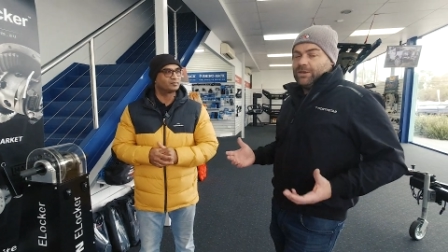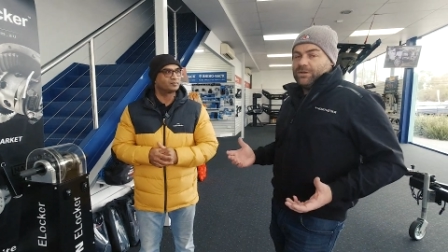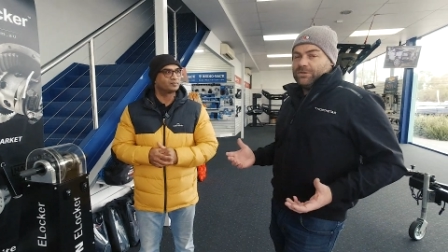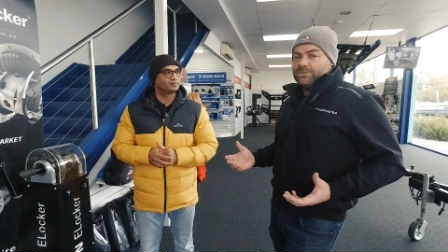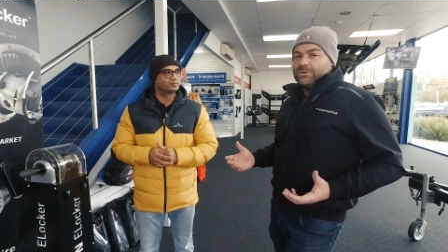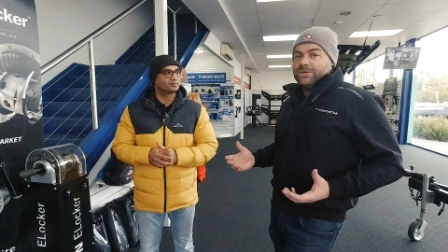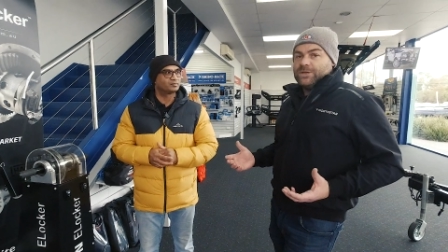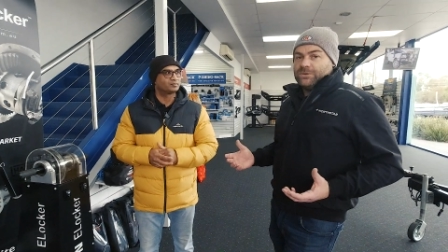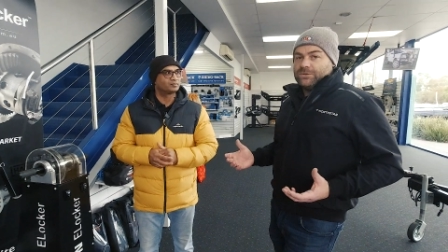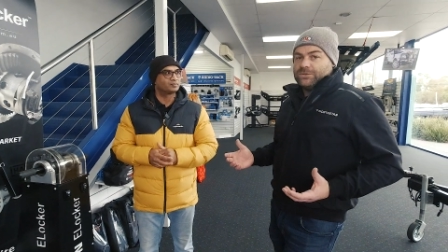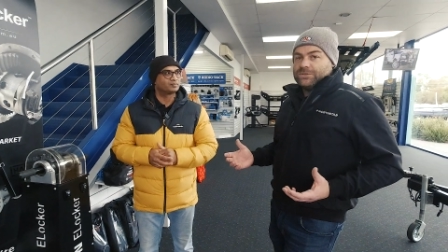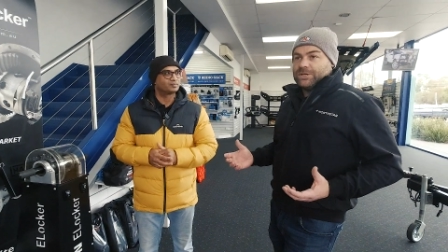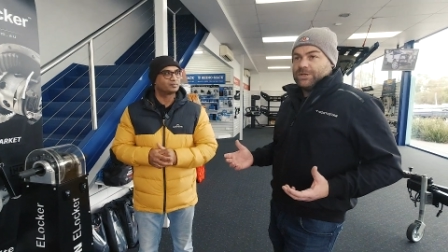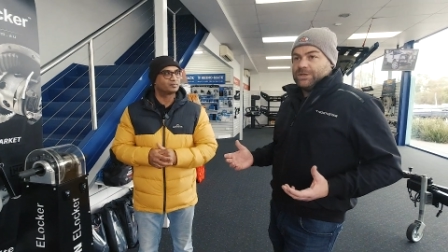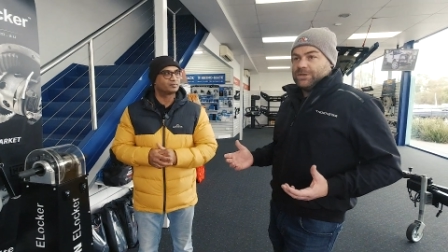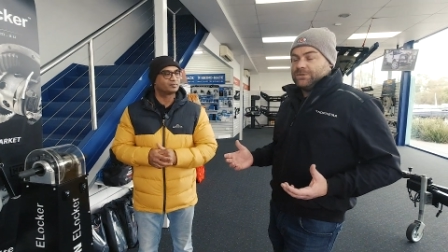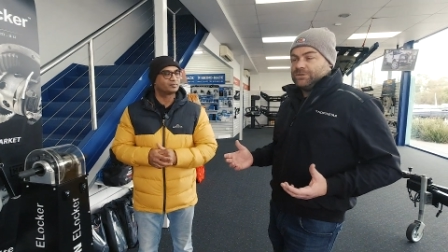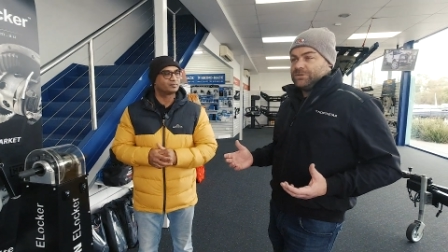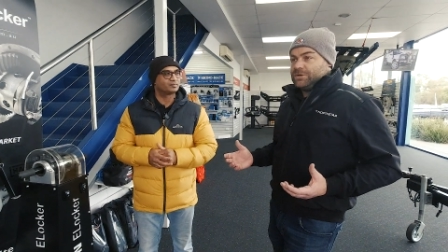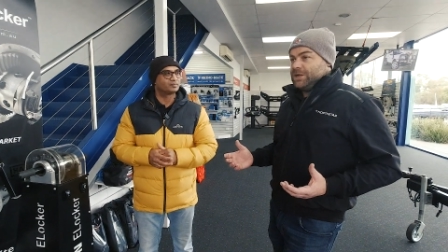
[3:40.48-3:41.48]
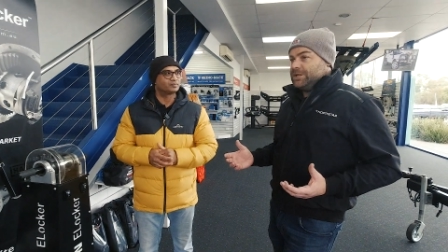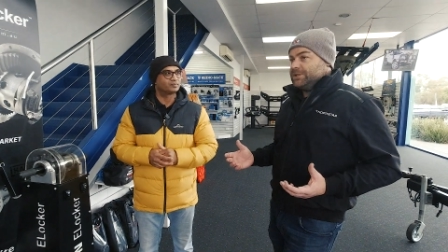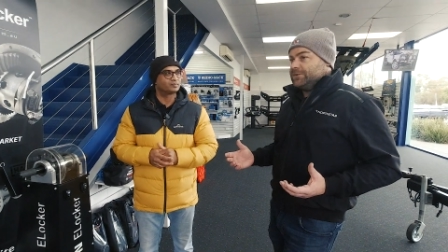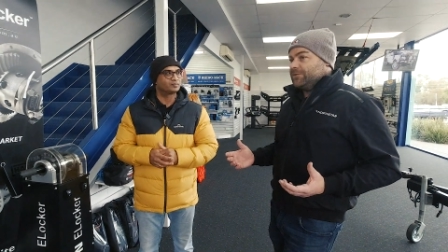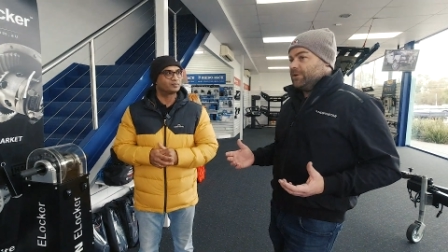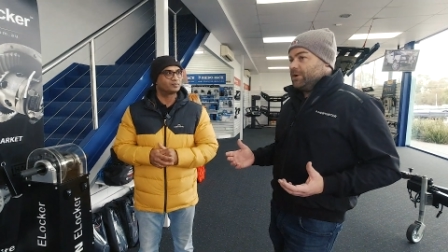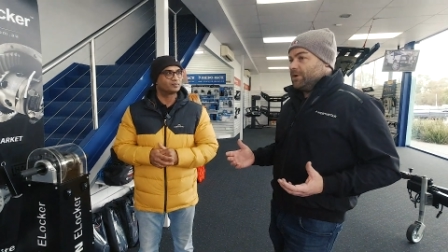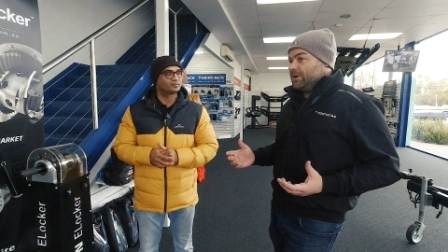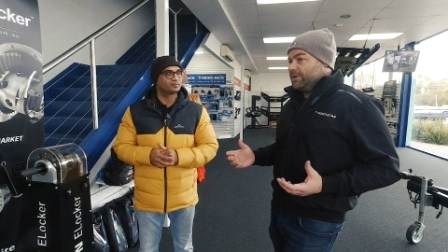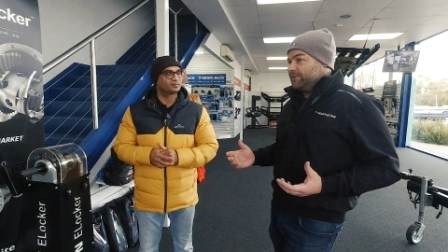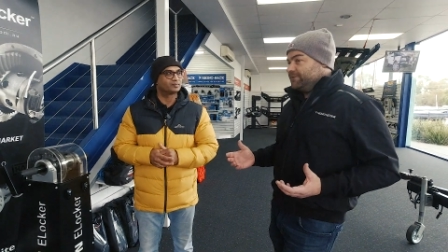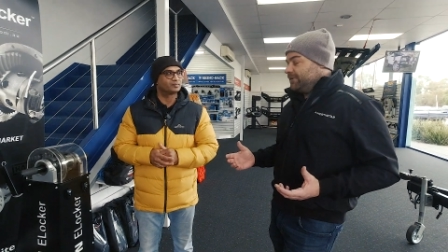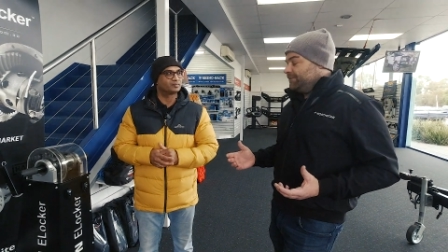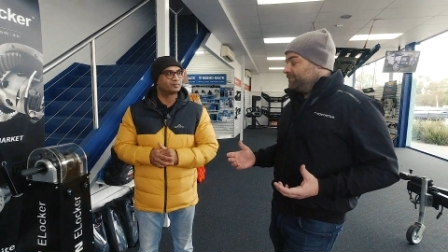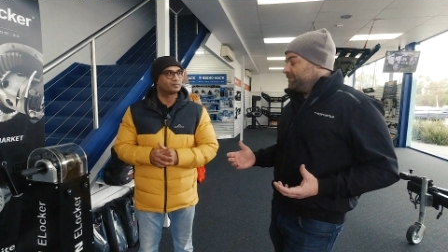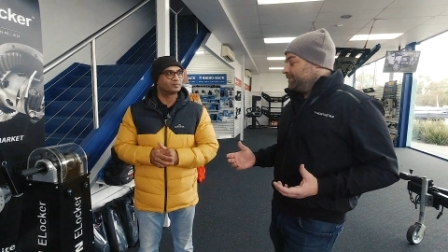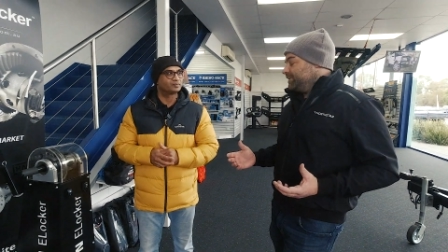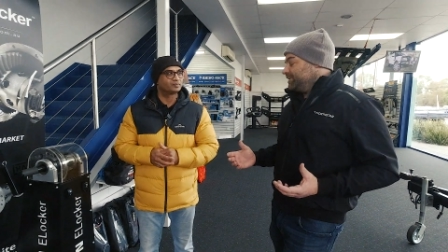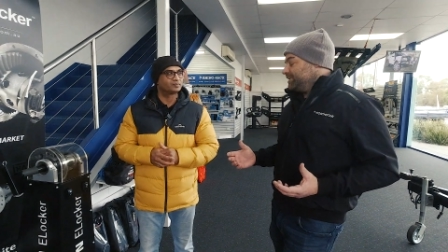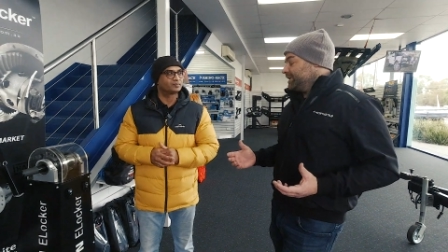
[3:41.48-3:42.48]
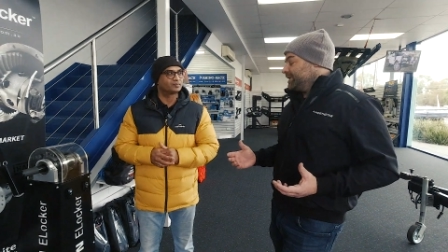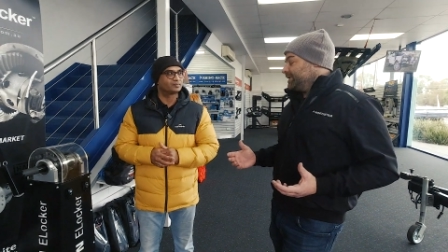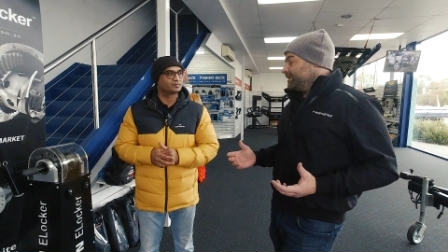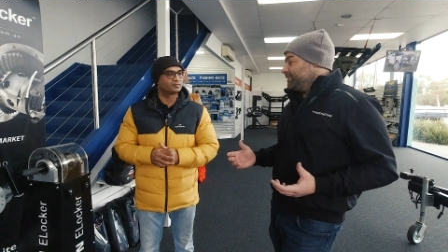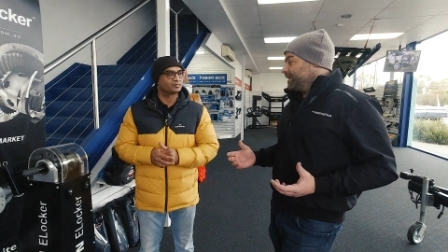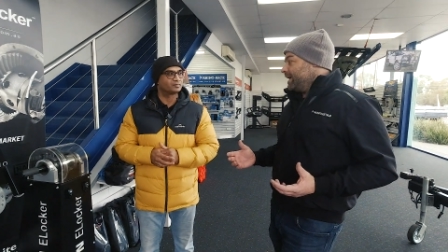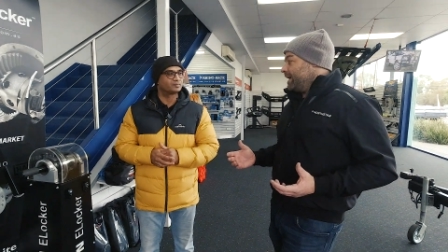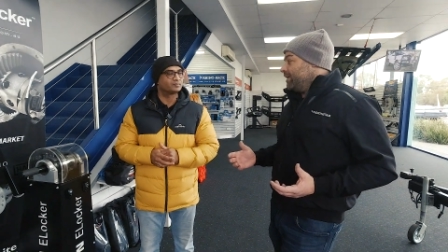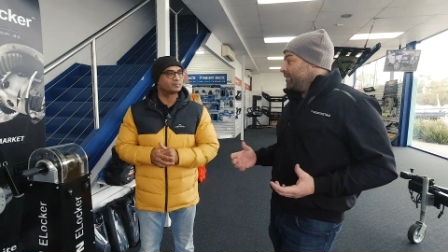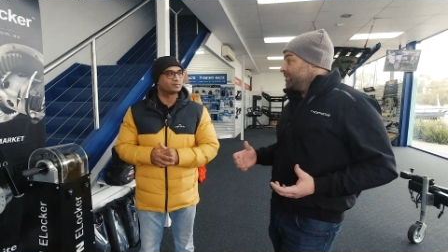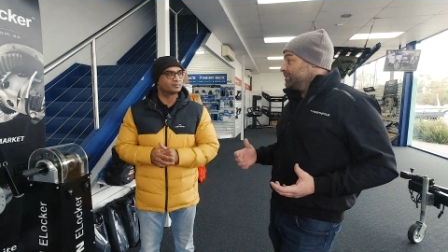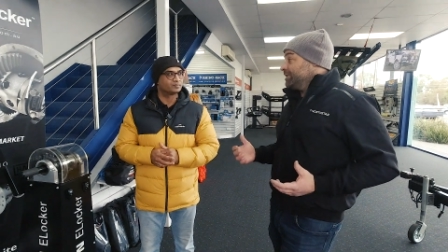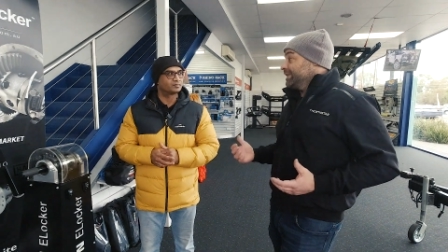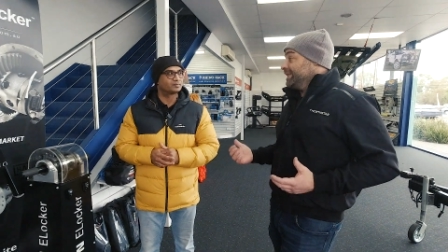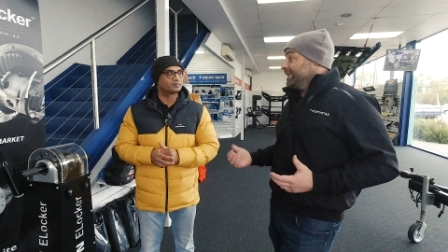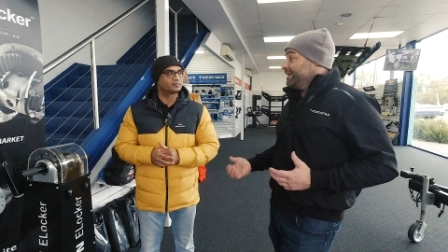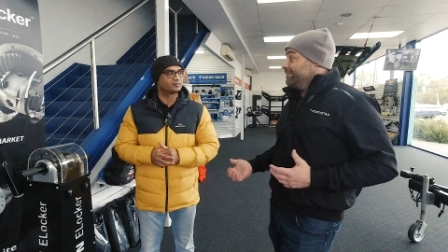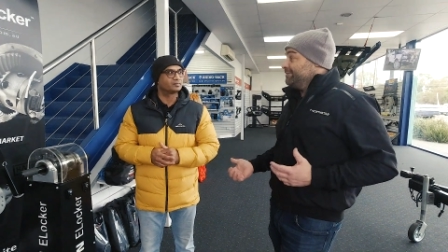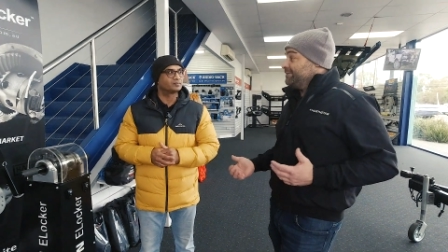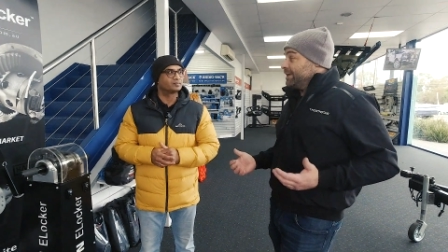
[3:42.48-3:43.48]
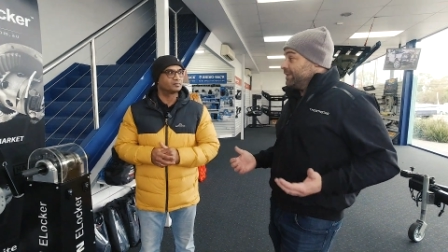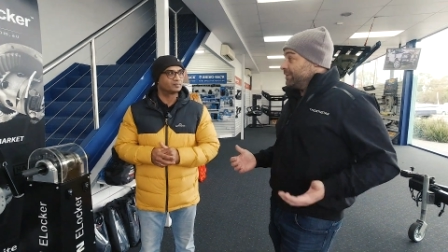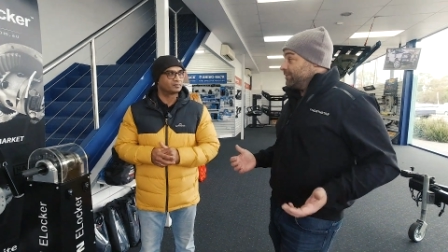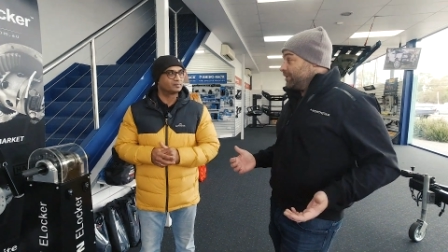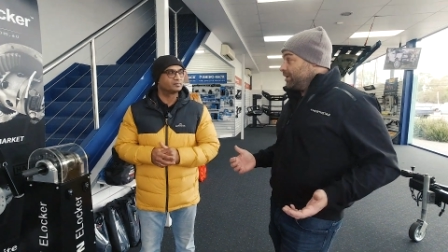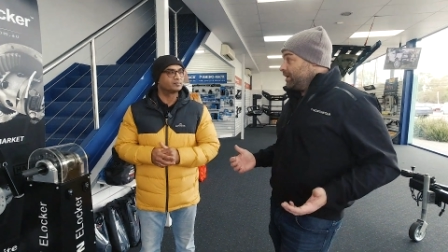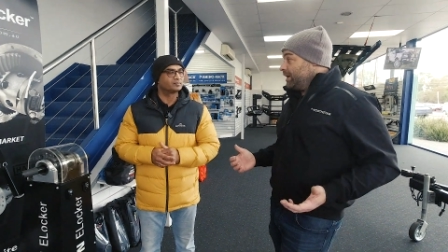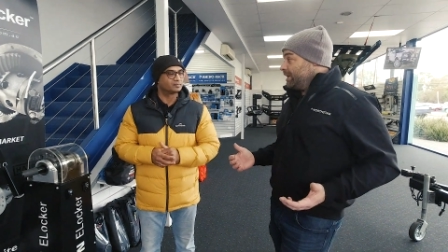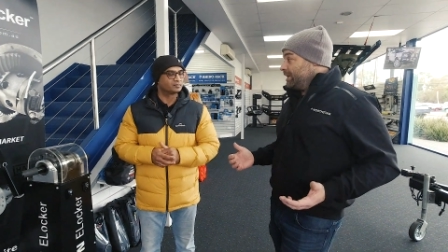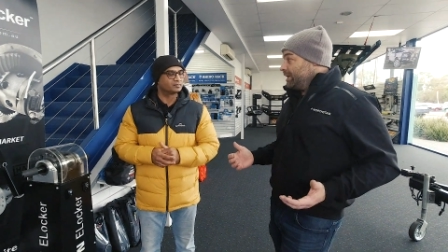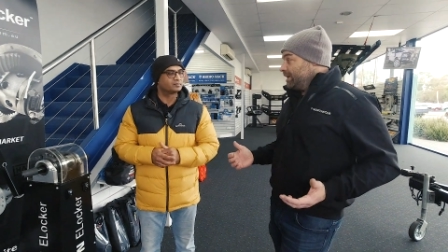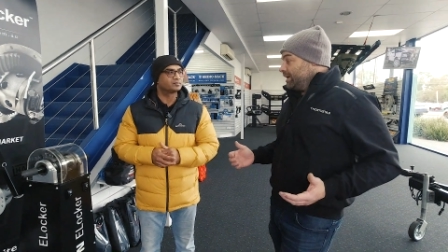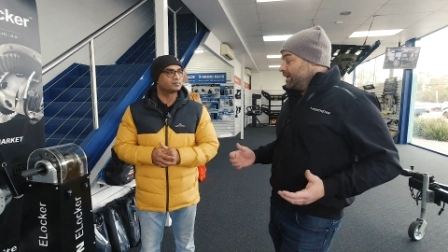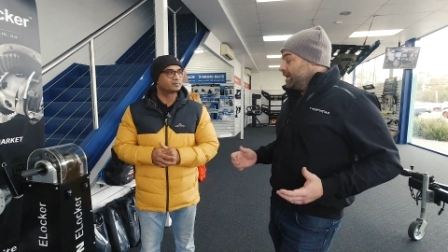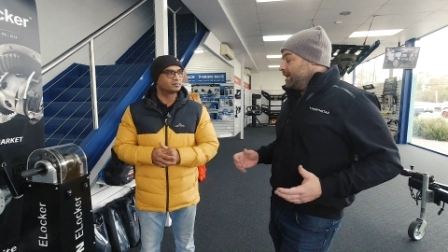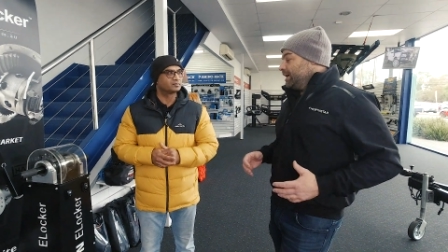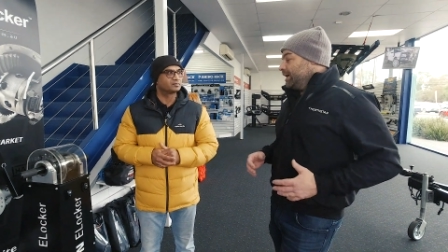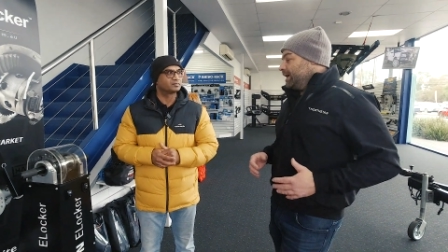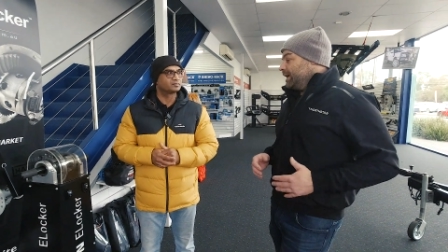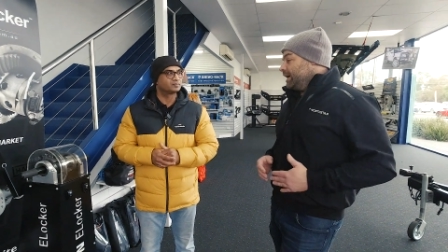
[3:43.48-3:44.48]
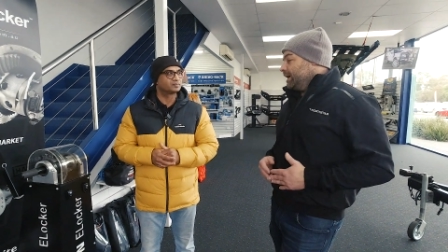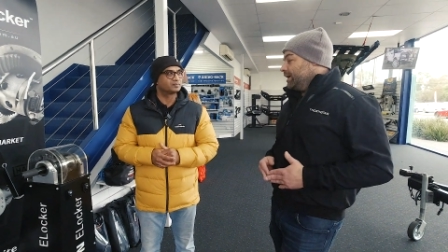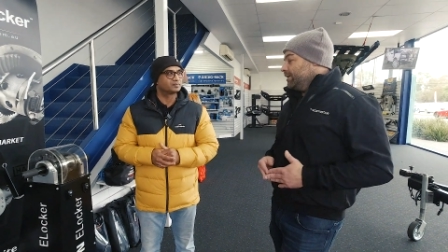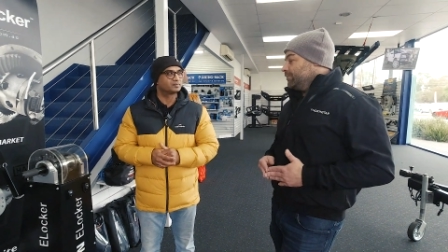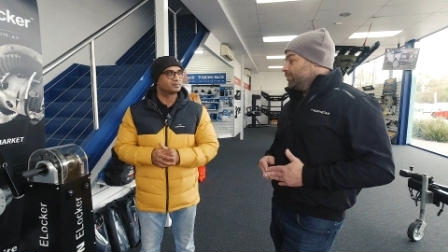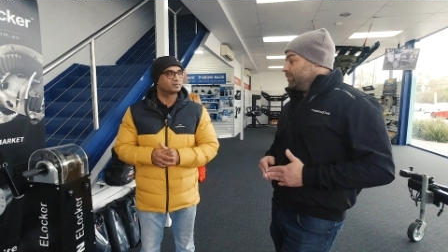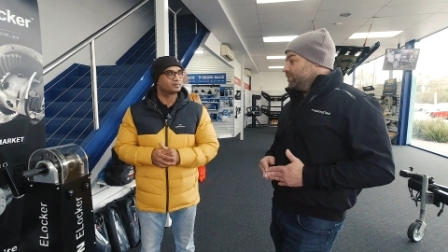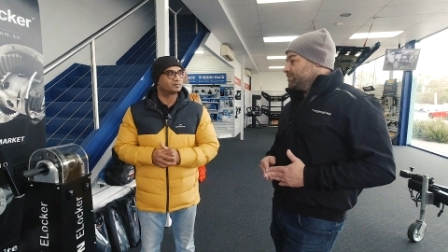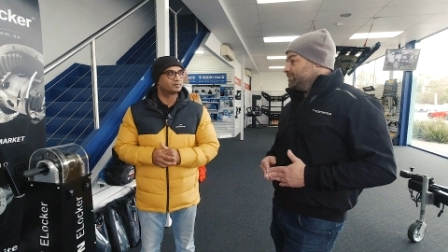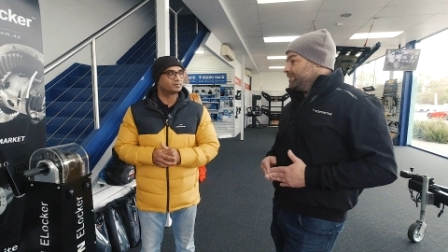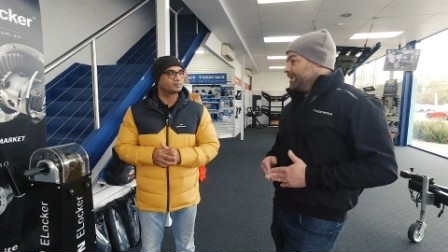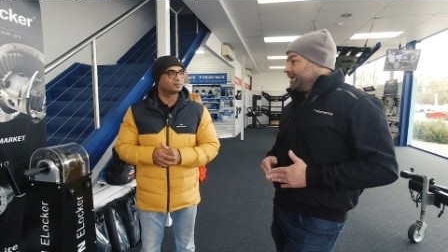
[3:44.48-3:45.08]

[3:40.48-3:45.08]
those wheels, so you're transferring 50% of the power to the left and the right, which